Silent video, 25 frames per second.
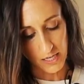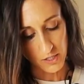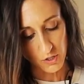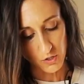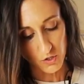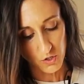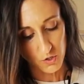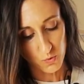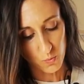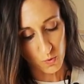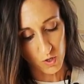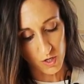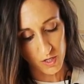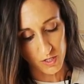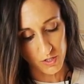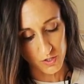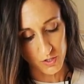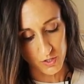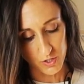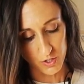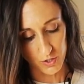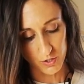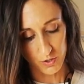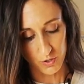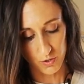And you just
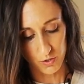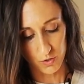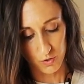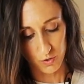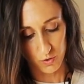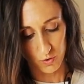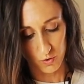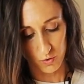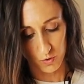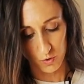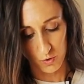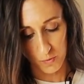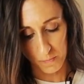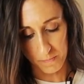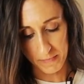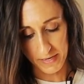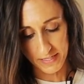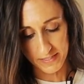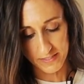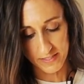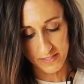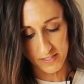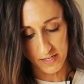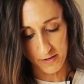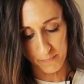want to
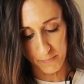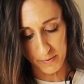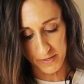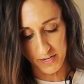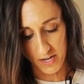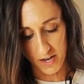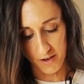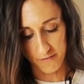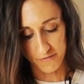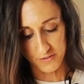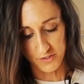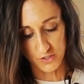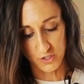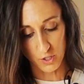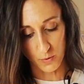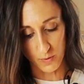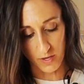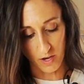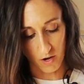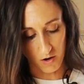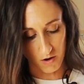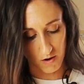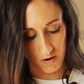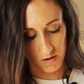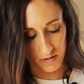mix it up enough so
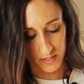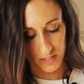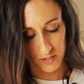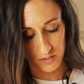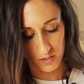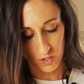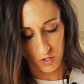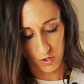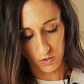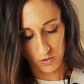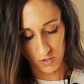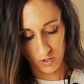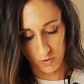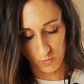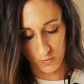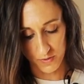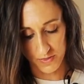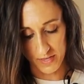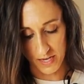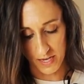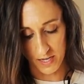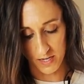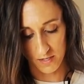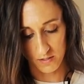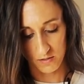it all gets coated with
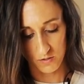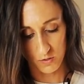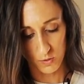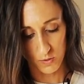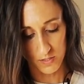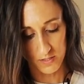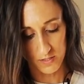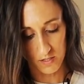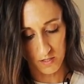that soy